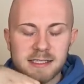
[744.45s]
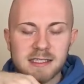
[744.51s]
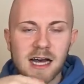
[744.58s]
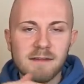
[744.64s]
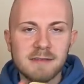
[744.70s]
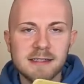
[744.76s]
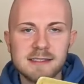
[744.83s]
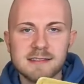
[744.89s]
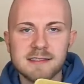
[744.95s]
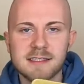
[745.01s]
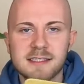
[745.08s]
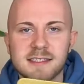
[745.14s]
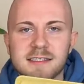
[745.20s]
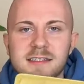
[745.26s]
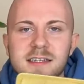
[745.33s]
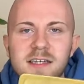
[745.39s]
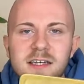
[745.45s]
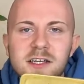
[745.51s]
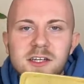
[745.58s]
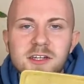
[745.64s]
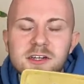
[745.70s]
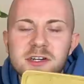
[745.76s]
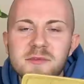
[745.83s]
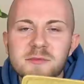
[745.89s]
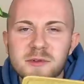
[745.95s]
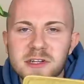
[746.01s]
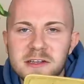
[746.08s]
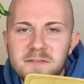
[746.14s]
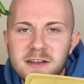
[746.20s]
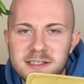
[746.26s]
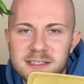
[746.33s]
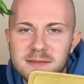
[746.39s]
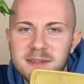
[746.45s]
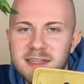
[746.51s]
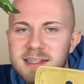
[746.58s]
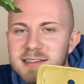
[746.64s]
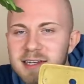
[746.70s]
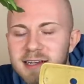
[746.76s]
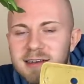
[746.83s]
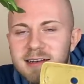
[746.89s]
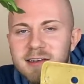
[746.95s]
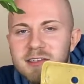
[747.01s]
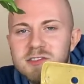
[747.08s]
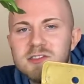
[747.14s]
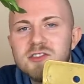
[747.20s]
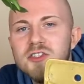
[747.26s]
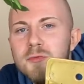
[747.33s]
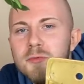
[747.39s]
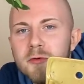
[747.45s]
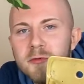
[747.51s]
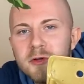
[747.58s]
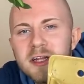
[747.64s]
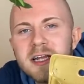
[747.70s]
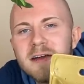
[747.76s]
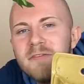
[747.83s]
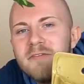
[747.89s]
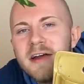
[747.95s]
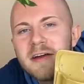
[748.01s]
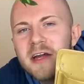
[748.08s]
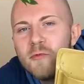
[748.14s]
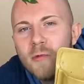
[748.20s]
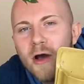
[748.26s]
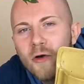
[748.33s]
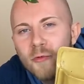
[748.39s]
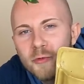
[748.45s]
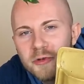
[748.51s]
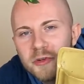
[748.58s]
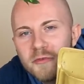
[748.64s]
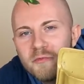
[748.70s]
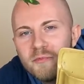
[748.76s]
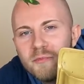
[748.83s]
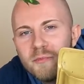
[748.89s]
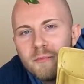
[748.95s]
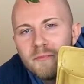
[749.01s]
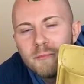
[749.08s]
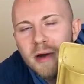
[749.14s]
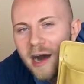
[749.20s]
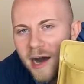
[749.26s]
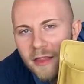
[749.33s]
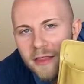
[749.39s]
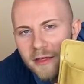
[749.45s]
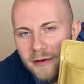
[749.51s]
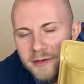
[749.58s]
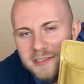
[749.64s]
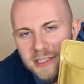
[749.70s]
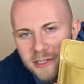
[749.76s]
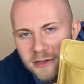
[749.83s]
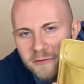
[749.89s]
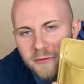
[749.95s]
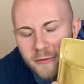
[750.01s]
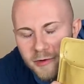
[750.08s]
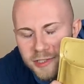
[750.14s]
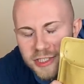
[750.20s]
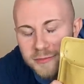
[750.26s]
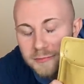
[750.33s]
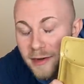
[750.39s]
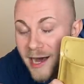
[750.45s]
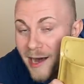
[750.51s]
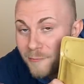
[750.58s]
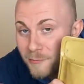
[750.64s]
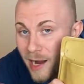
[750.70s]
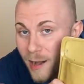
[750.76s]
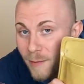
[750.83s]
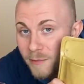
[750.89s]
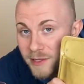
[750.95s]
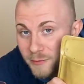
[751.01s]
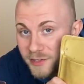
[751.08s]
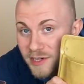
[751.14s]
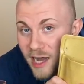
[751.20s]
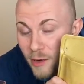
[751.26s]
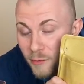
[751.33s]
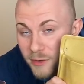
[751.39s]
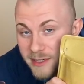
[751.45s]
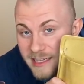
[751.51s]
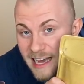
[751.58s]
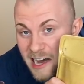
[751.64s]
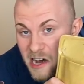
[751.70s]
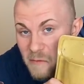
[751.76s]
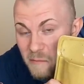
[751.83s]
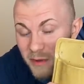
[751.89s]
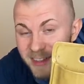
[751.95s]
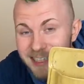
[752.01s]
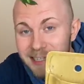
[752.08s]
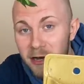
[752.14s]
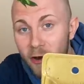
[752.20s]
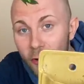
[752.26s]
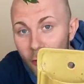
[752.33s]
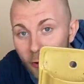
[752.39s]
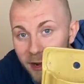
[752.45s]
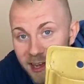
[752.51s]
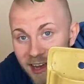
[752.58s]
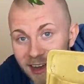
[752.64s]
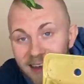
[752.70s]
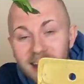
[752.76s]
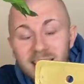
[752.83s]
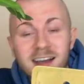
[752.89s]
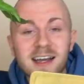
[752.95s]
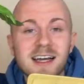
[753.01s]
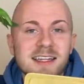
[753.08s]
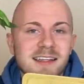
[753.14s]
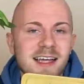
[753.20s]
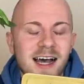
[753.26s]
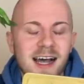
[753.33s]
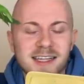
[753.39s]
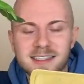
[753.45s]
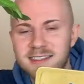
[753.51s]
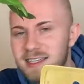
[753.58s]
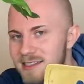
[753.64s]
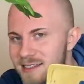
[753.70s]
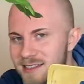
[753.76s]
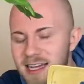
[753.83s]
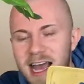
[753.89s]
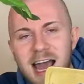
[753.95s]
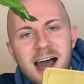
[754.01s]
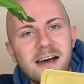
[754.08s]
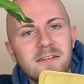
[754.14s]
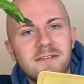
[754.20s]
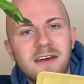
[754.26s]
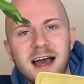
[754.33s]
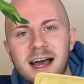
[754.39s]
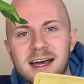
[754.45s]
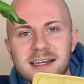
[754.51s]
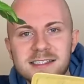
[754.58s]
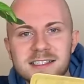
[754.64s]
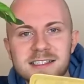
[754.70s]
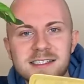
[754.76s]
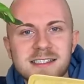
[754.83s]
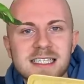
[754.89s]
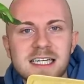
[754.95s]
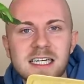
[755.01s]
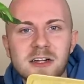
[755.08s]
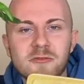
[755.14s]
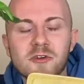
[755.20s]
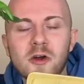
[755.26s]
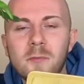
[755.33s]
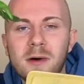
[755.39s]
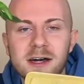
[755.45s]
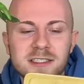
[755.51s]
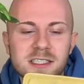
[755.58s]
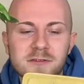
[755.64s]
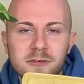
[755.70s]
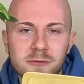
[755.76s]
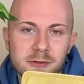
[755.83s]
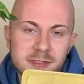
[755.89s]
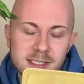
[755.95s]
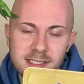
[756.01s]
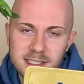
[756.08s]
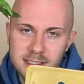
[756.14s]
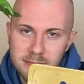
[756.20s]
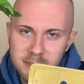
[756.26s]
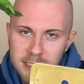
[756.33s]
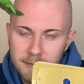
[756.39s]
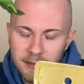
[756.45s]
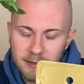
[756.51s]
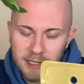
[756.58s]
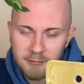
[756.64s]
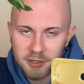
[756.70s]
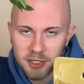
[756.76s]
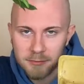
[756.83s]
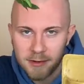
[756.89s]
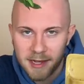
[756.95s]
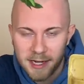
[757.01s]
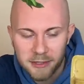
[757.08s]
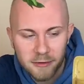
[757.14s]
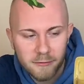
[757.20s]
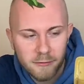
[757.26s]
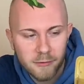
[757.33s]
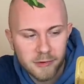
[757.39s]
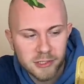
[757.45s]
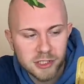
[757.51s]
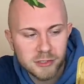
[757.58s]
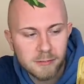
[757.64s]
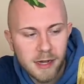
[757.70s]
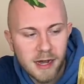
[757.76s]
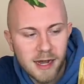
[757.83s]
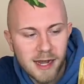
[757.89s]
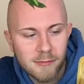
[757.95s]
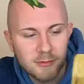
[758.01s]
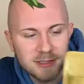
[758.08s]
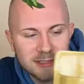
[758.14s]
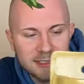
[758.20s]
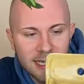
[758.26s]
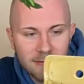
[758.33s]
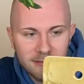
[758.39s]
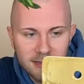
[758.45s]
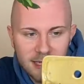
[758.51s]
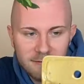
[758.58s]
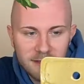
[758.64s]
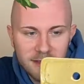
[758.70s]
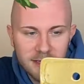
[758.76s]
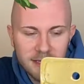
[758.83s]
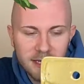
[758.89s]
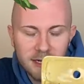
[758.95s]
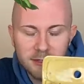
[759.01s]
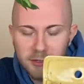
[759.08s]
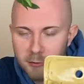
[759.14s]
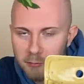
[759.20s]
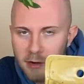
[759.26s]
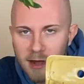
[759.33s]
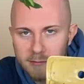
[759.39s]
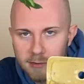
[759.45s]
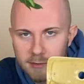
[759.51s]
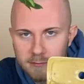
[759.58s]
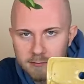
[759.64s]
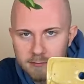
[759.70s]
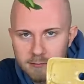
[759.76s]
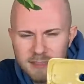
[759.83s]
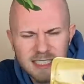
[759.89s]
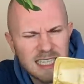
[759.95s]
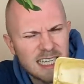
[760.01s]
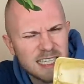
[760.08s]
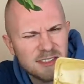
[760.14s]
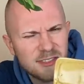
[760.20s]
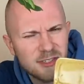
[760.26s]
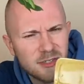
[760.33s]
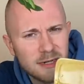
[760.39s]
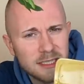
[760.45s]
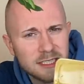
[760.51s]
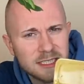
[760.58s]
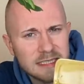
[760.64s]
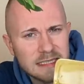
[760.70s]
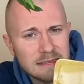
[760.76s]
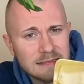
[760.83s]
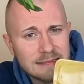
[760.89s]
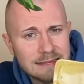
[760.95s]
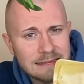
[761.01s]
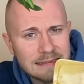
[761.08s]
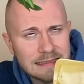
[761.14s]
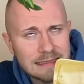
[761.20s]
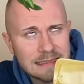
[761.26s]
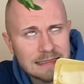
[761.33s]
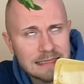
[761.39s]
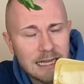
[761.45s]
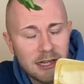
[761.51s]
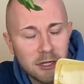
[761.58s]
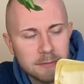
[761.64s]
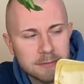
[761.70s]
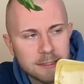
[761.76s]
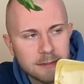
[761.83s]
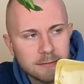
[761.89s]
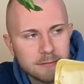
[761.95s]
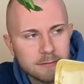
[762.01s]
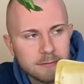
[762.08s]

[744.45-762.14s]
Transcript: Obviously, you couldn't really fit something that's like super, like a very well-rooted pothos in a four inch pot probably would not work out. But like a Hoya that doesn't have as robust of a root system, typically when you buy it in a four inch pot, would definitely fit in here, no problem. Does that answer your question? I hope so.